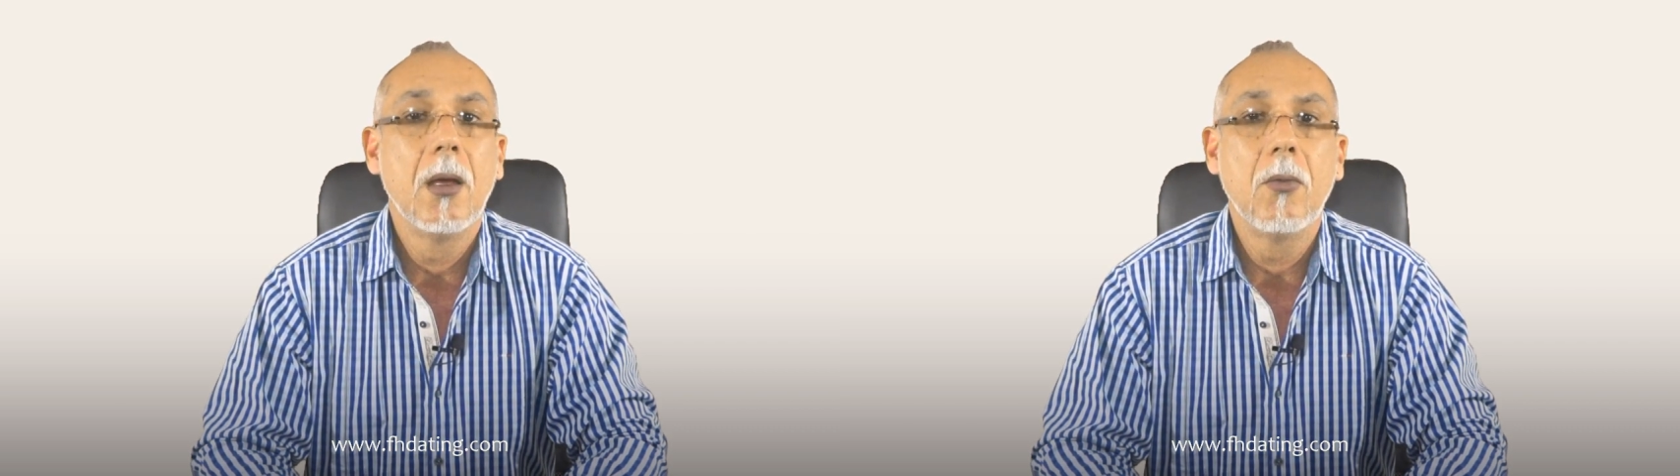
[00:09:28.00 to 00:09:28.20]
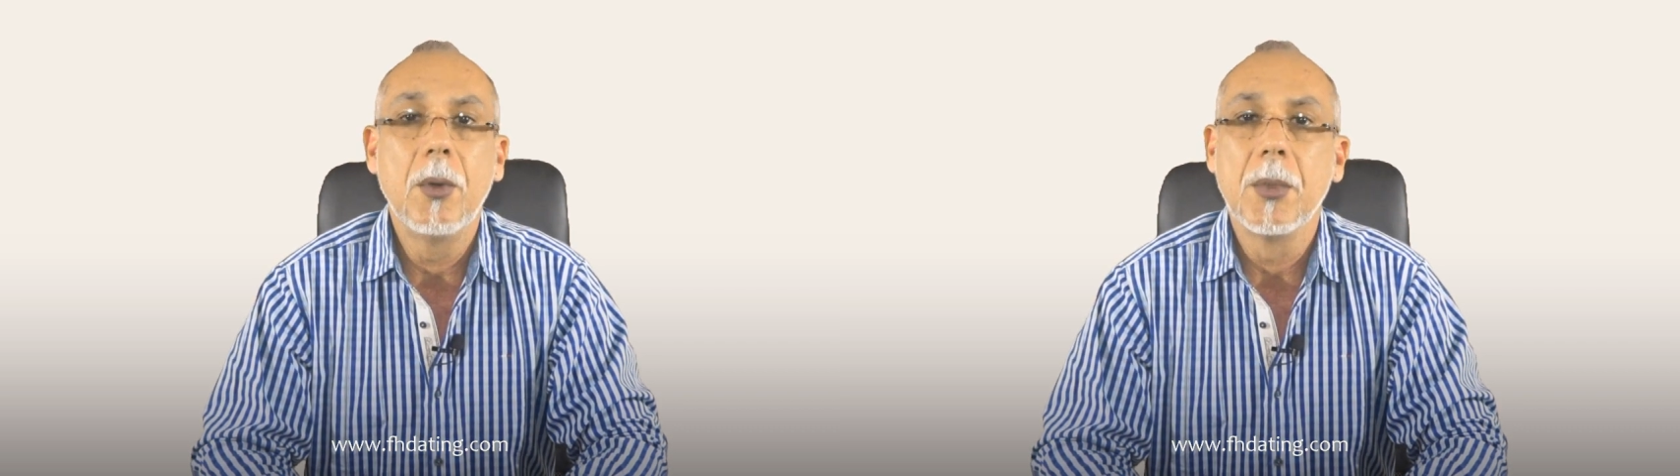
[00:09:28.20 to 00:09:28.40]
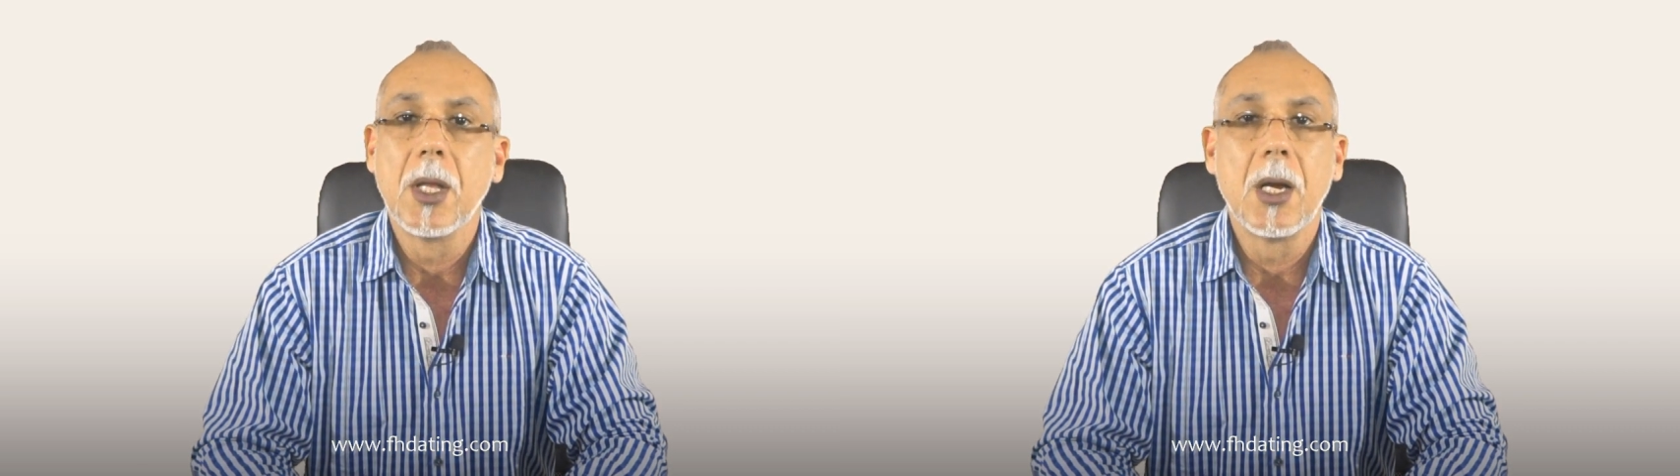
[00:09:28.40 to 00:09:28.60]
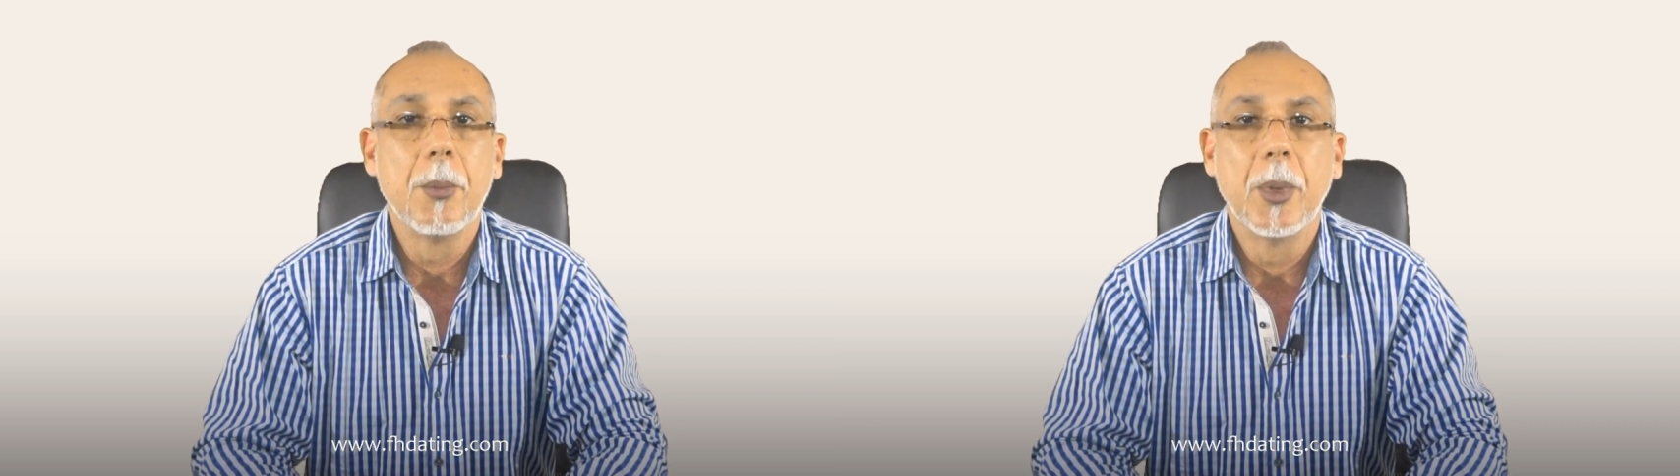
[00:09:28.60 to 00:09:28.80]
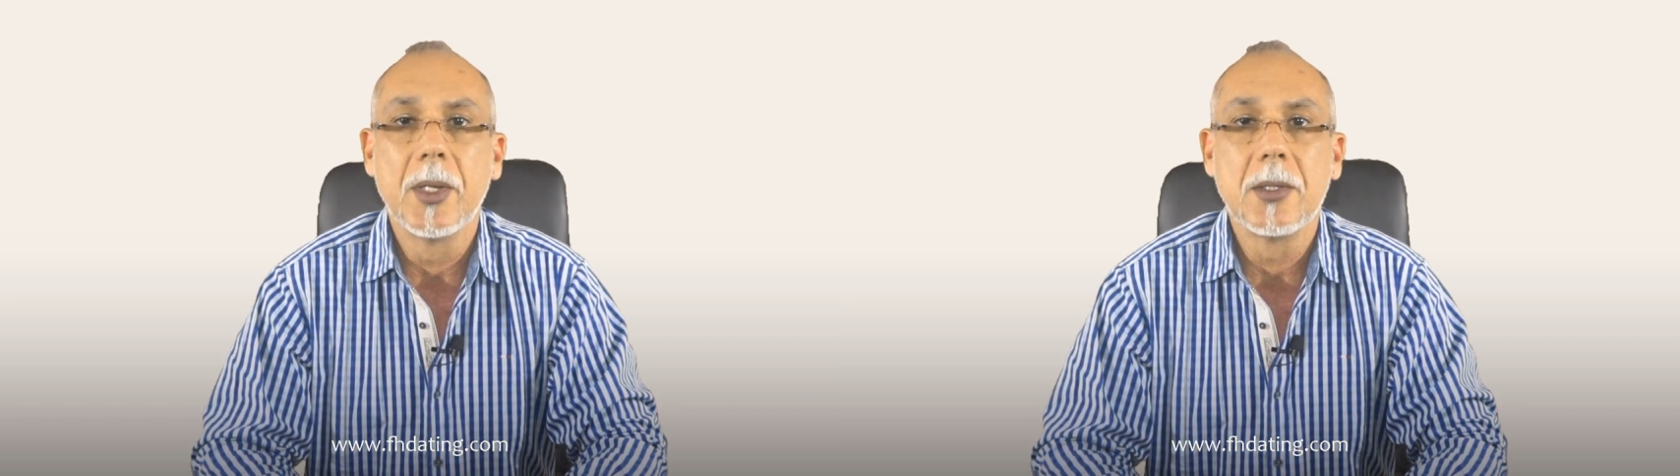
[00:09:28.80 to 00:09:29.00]
women
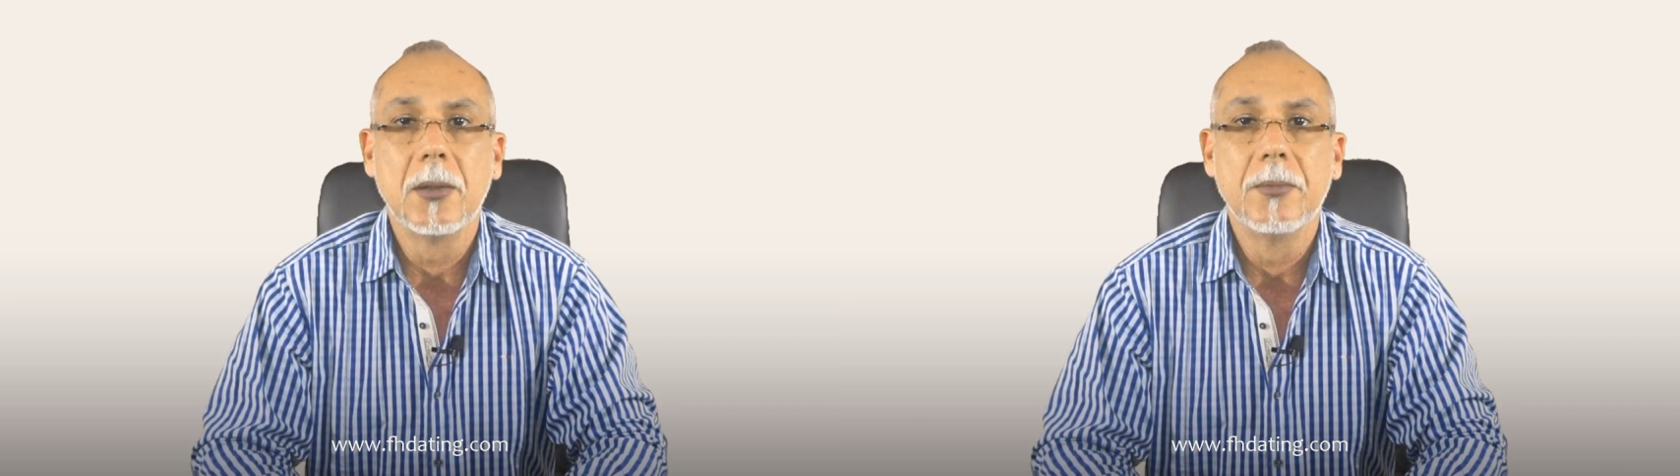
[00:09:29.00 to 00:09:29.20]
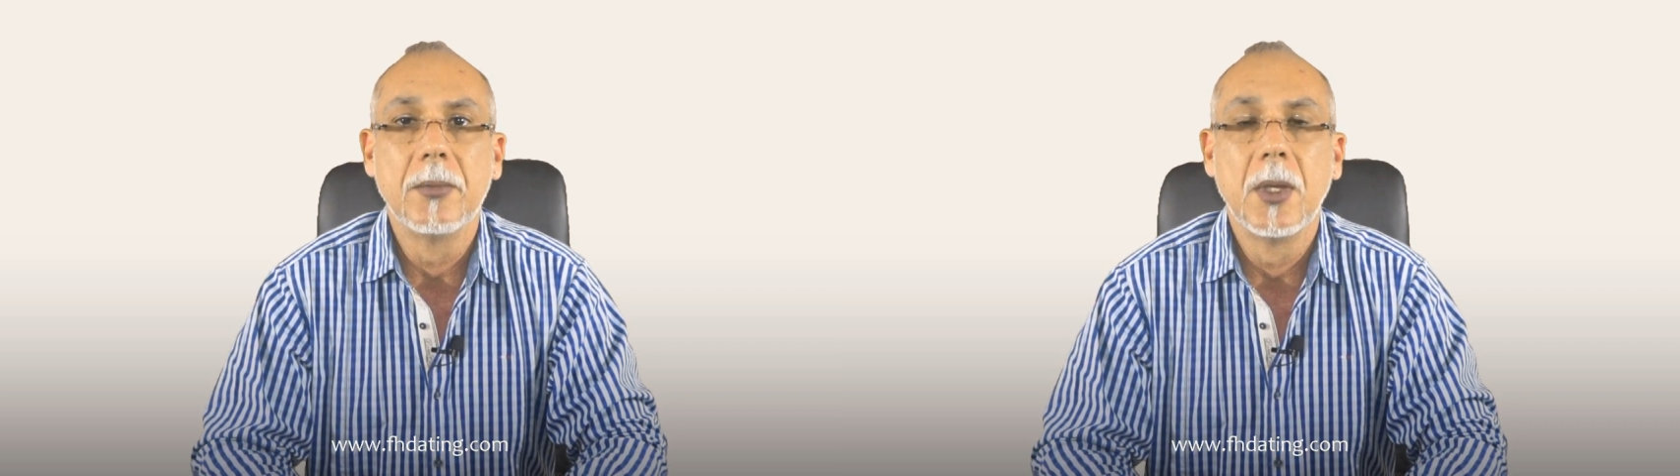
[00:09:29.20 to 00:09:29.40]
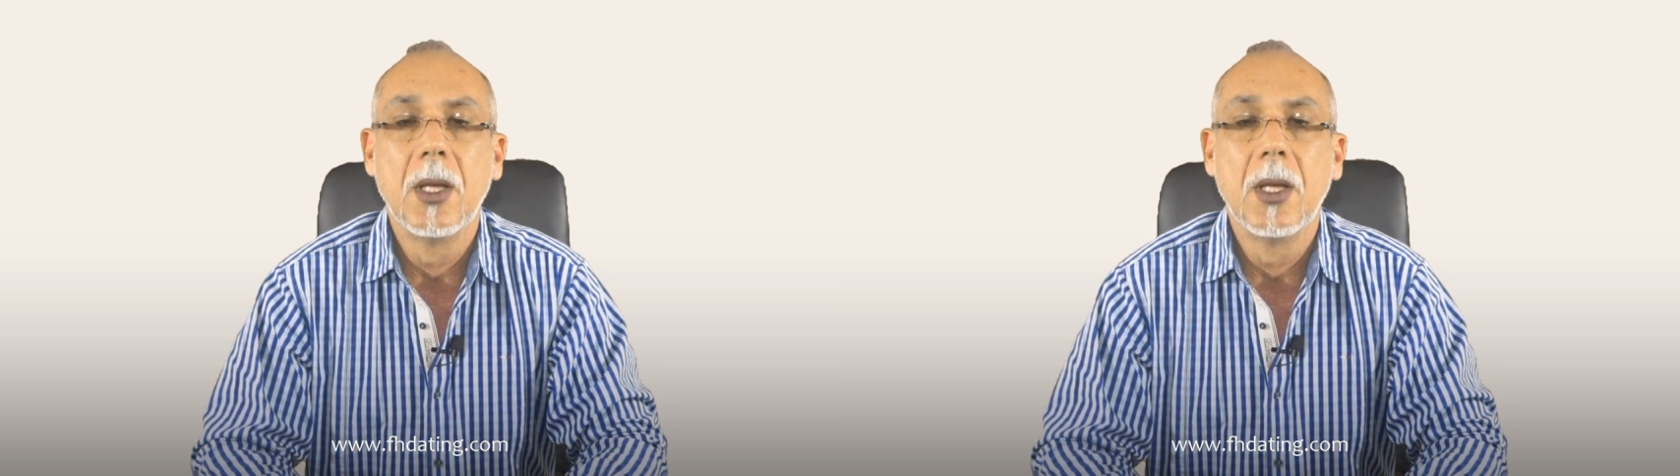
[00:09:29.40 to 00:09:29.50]
are a puzzle.